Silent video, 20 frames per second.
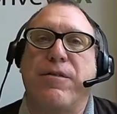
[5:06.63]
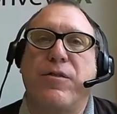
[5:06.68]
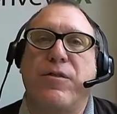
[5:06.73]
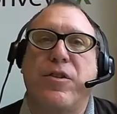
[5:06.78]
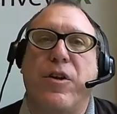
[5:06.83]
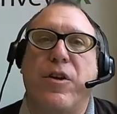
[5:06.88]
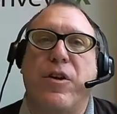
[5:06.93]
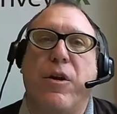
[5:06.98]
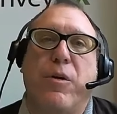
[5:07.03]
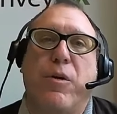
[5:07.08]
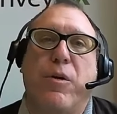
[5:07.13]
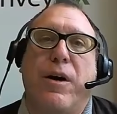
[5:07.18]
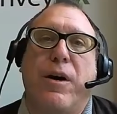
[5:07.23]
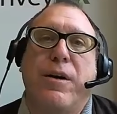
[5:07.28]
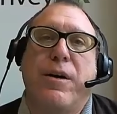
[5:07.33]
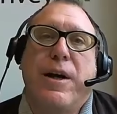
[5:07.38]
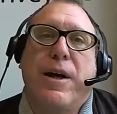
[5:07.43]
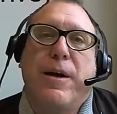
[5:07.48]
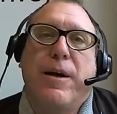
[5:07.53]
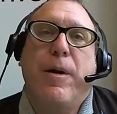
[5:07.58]
So uh,
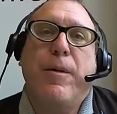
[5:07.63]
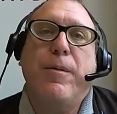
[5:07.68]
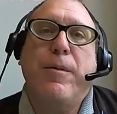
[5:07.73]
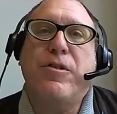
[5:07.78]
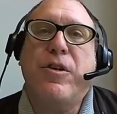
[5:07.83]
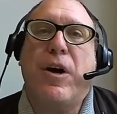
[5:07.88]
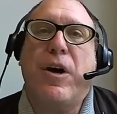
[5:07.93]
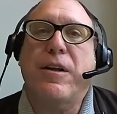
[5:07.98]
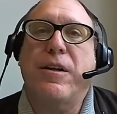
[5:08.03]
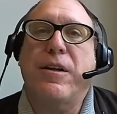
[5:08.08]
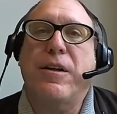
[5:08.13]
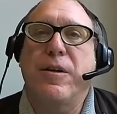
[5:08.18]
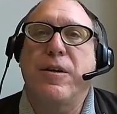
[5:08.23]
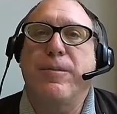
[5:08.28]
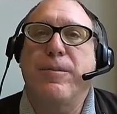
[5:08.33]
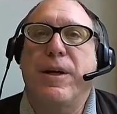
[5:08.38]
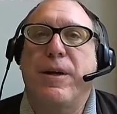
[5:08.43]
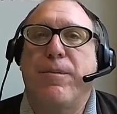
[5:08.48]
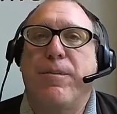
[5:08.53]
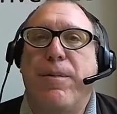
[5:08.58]
maybe talk a
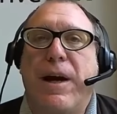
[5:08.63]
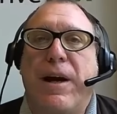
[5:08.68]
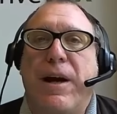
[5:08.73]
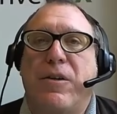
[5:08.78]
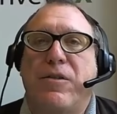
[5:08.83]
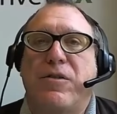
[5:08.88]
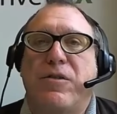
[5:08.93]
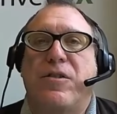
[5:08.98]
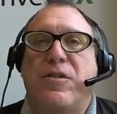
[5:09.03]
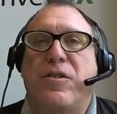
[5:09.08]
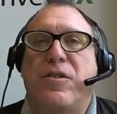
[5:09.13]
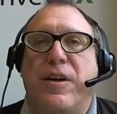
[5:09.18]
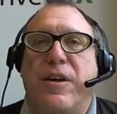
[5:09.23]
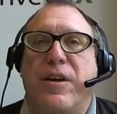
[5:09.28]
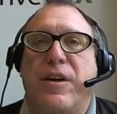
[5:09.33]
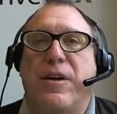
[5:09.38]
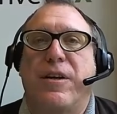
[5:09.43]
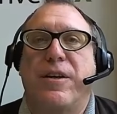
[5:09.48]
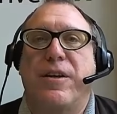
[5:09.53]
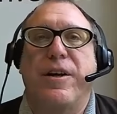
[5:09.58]
little bit about
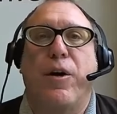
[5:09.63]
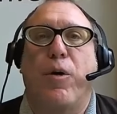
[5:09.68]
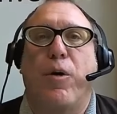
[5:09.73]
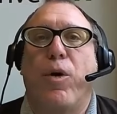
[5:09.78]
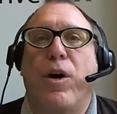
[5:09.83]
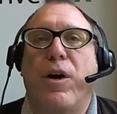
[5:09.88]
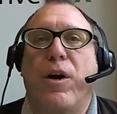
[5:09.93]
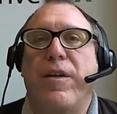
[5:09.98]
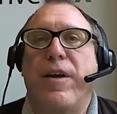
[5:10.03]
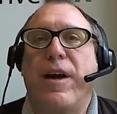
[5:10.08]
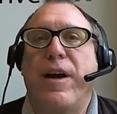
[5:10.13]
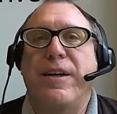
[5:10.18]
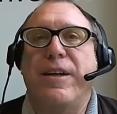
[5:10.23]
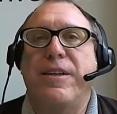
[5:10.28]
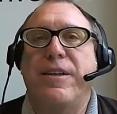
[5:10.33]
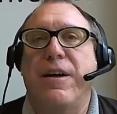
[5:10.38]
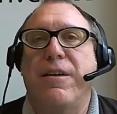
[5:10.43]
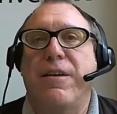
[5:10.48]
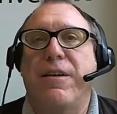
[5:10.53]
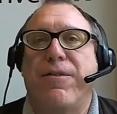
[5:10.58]
uh, you know where the
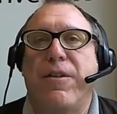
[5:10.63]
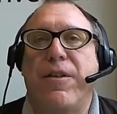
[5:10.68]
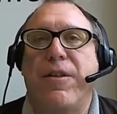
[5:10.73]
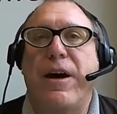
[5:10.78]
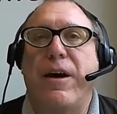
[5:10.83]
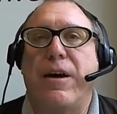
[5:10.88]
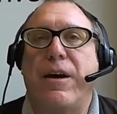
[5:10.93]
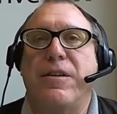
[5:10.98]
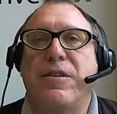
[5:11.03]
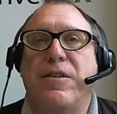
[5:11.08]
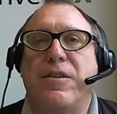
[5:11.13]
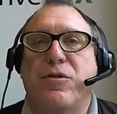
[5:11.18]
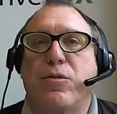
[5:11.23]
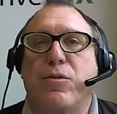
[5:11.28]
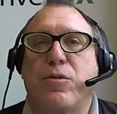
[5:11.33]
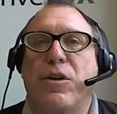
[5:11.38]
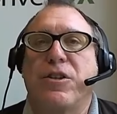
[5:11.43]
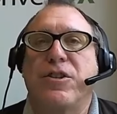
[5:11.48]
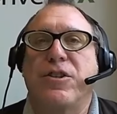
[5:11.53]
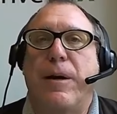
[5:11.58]
idea for that this
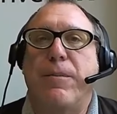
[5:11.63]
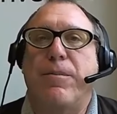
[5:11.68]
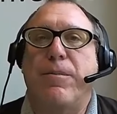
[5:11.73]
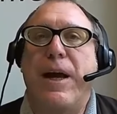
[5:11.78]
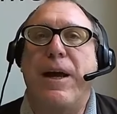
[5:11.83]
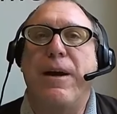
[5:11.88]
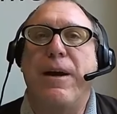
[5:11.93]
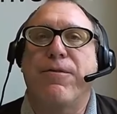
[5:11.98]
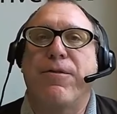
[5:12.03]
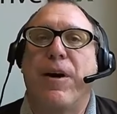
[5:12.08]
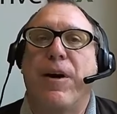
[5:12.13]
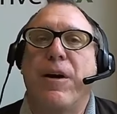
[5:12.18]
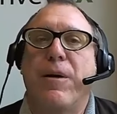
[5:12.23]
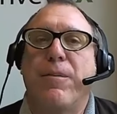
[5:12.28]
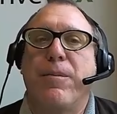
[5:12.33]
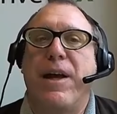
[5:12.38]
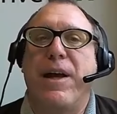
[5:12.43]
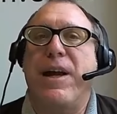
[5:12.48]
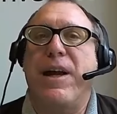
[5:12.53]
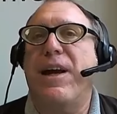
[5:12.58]
workshop came
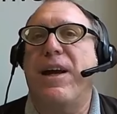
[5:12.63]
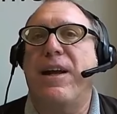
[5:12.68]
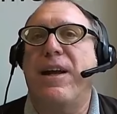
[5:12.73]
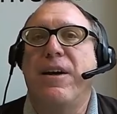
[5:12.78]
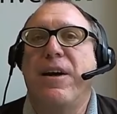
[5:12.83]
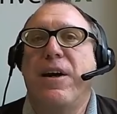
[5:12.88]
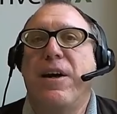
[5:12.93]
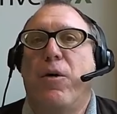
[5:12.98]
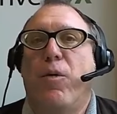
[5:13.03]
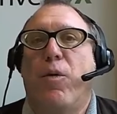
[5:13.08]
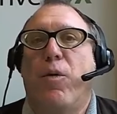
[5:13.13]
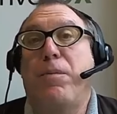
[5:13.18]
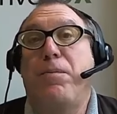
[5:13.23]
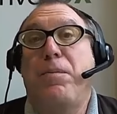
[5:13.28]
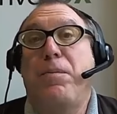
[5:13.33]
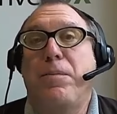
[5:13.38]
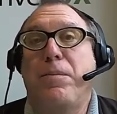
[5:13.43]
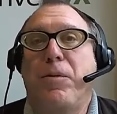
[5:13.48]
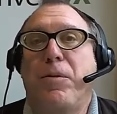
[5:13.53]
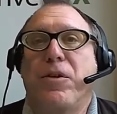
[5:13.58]
from and what
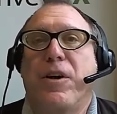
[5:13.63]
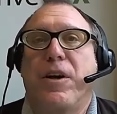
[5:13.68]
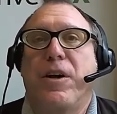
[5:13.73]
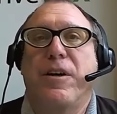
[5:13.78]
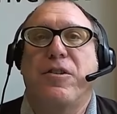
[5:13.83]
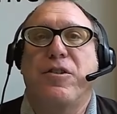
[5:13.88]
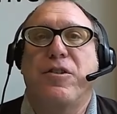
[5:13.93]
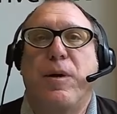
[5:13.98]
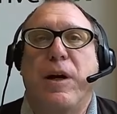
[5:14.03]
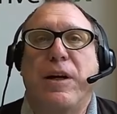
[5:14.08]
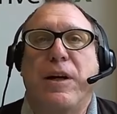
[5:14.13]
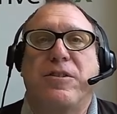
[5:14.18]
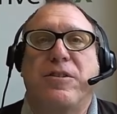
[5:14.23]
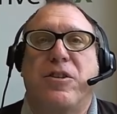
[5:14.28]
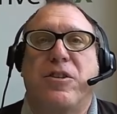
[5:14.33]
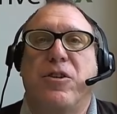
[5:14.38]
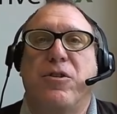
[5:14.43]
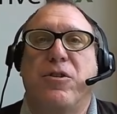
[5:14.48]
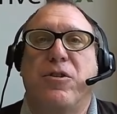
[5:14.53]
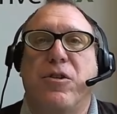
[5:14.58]
people could expect
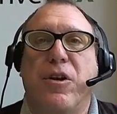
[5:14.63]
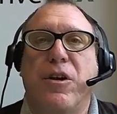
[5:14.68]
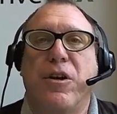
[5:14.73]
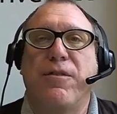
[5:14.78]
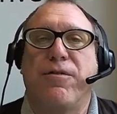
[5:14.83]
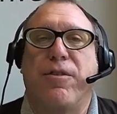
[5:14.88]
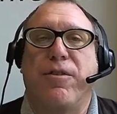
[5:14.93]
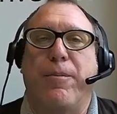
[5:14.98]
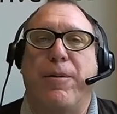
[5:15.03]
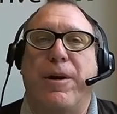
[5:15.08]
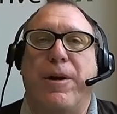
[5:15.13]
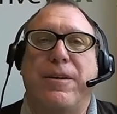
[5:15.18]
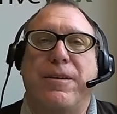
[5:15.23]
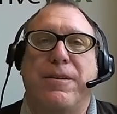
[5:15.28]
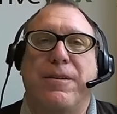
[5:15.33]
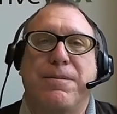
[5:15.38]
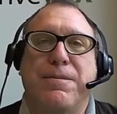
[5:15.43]
to learn from it.